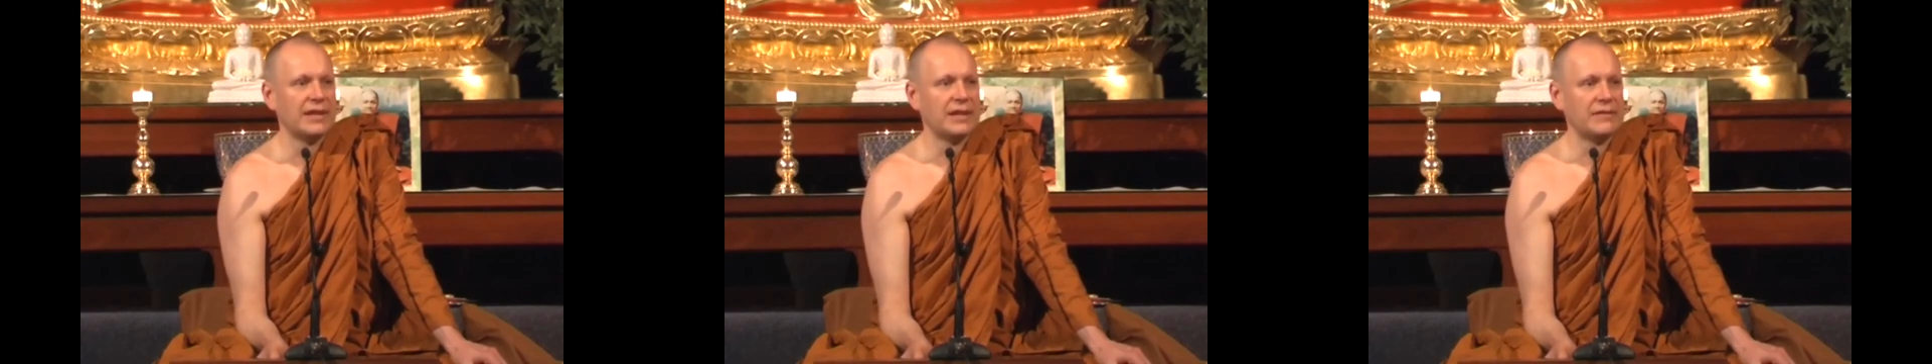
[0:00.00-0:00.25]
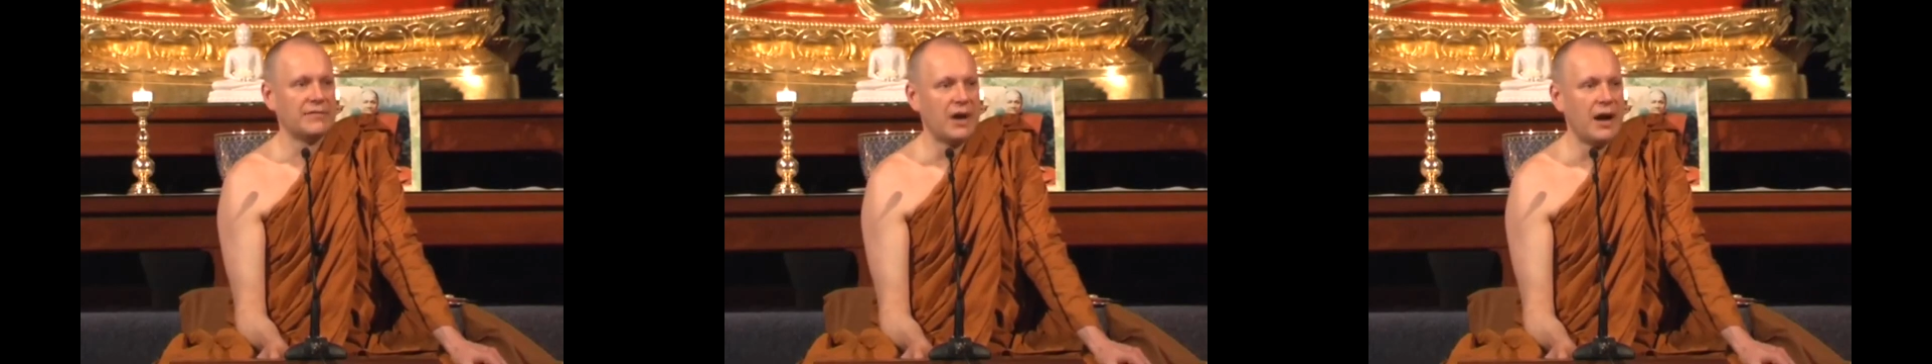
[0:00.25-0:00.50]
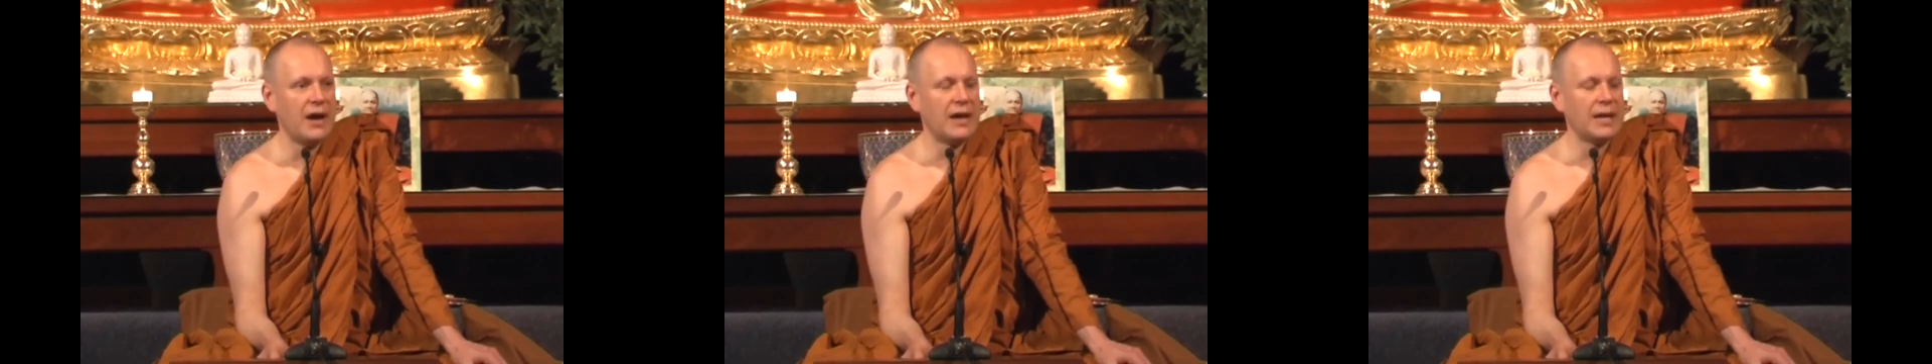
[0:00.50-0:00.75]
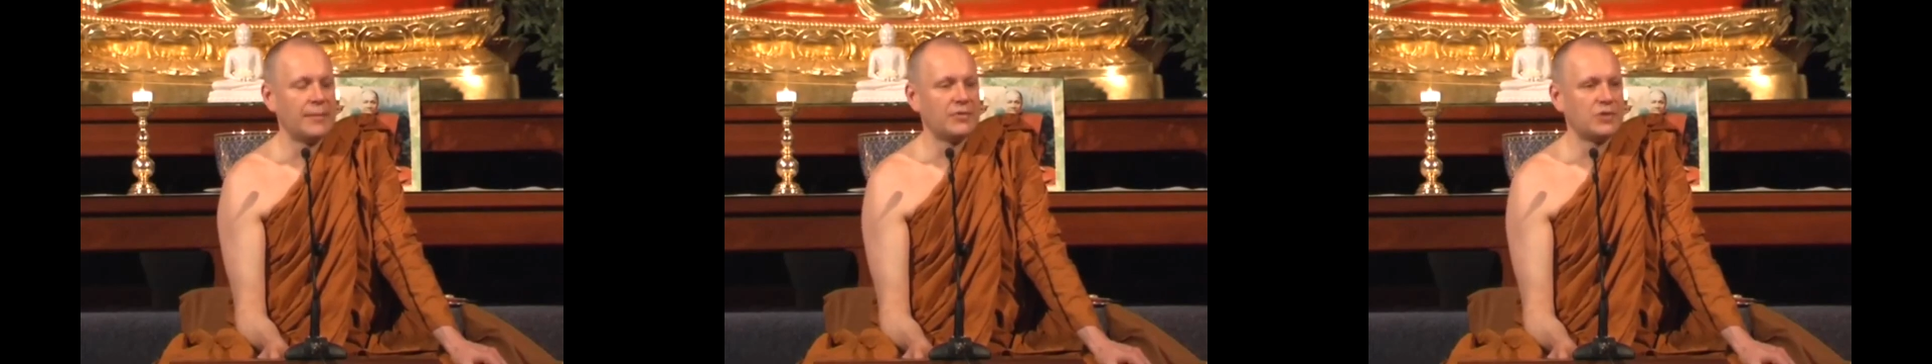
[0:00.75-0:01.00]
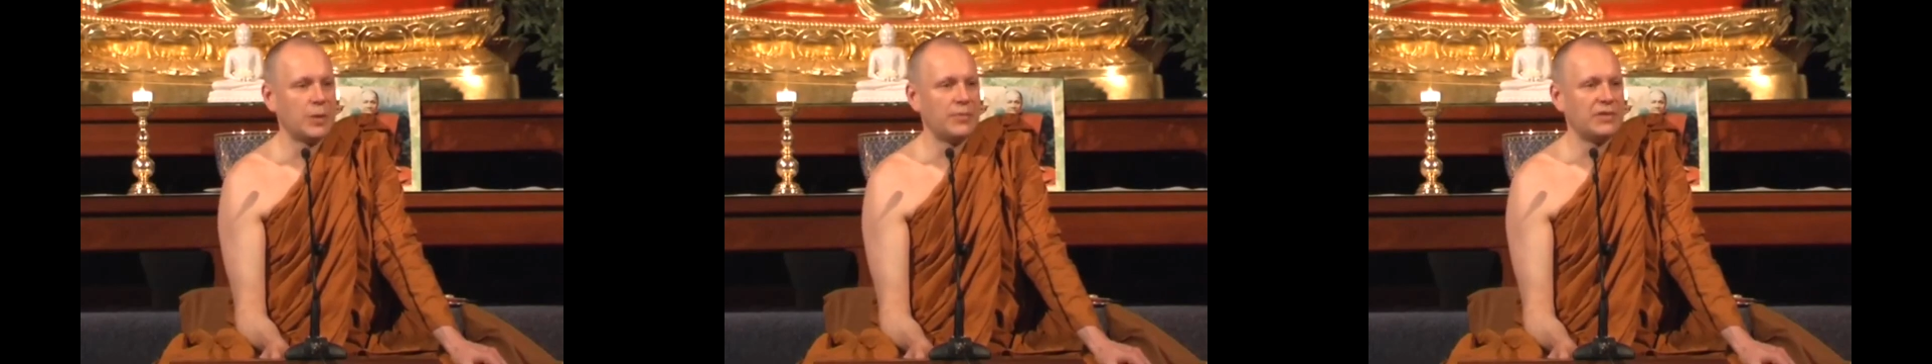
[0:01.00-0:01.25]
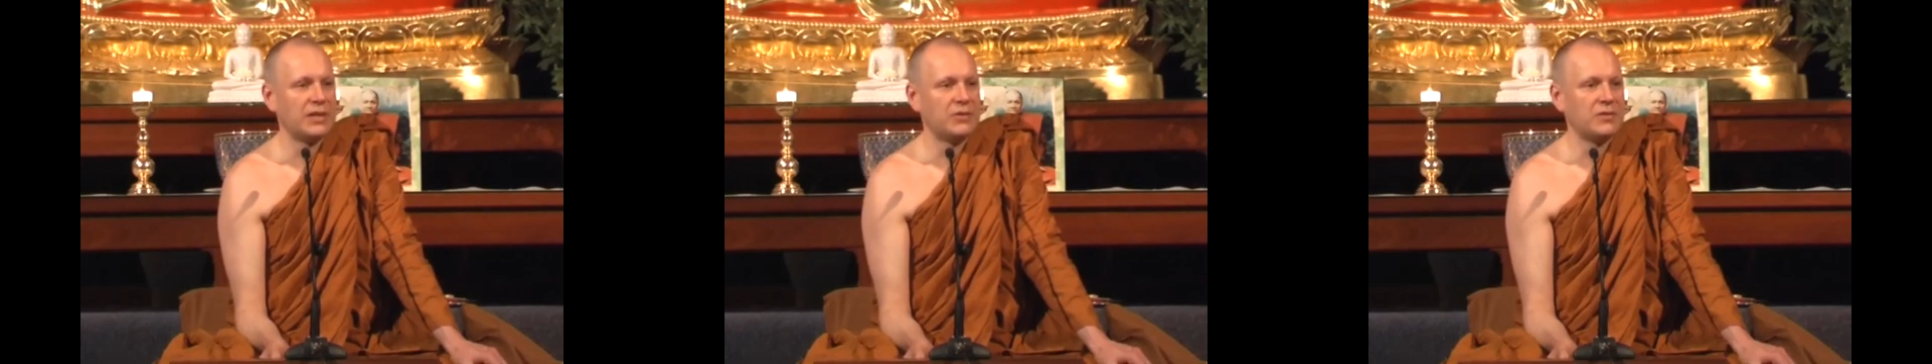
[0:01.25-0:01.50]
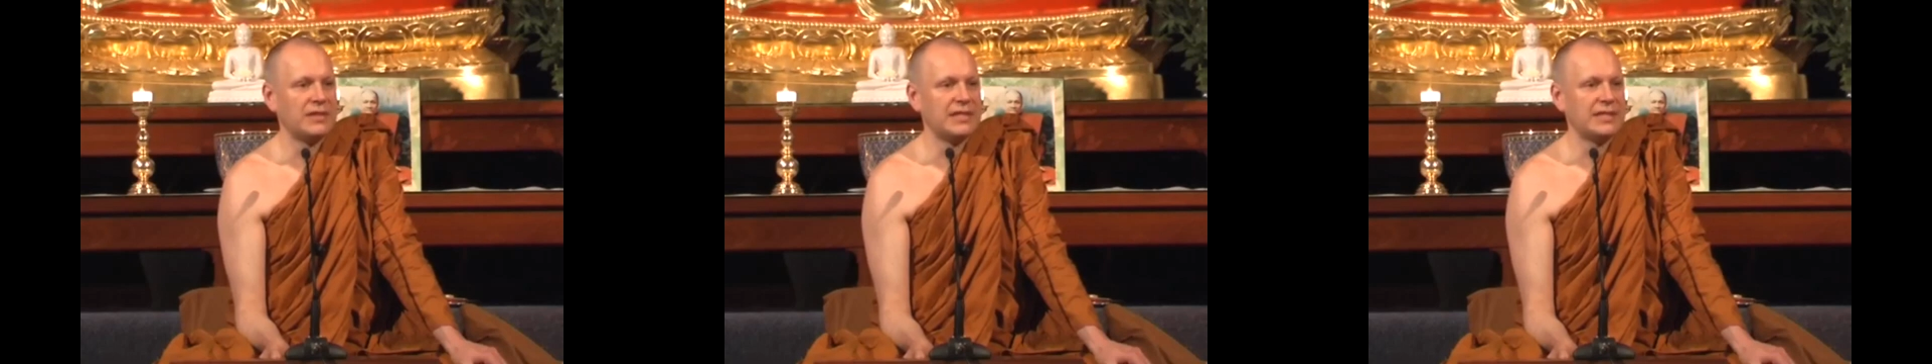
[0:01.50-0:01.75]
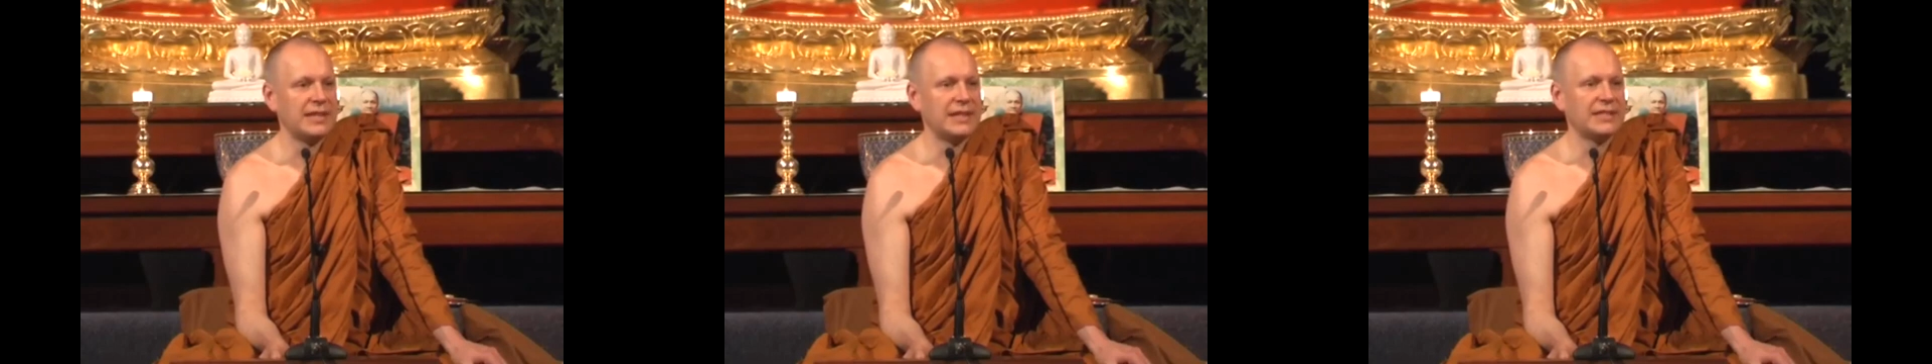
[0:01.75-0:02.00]
that if I am subject to
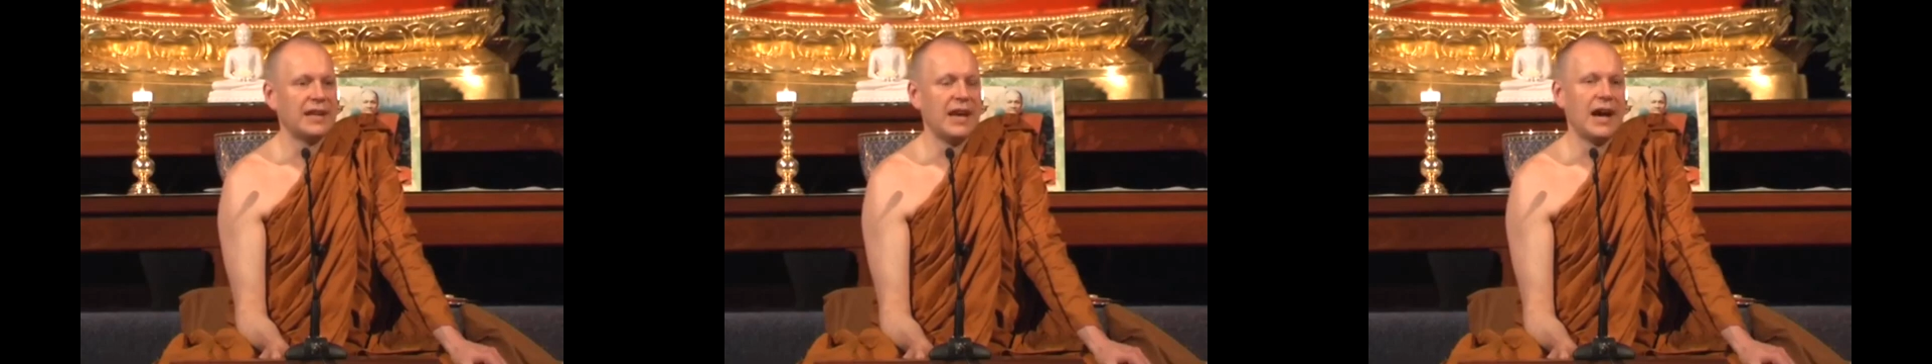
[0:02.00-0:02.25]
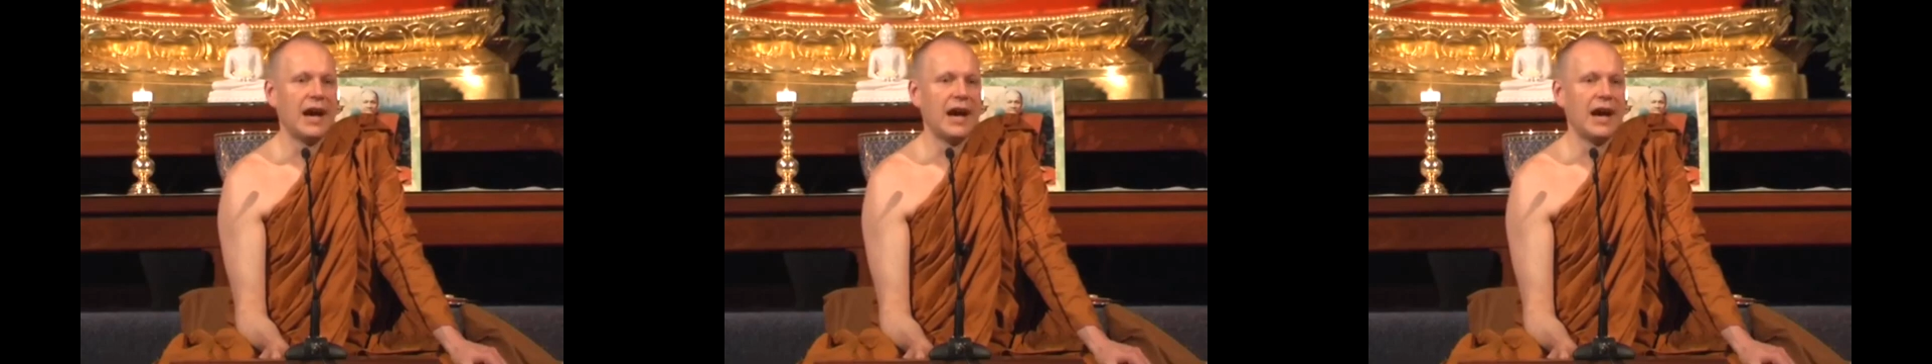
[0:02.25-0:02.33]
these things,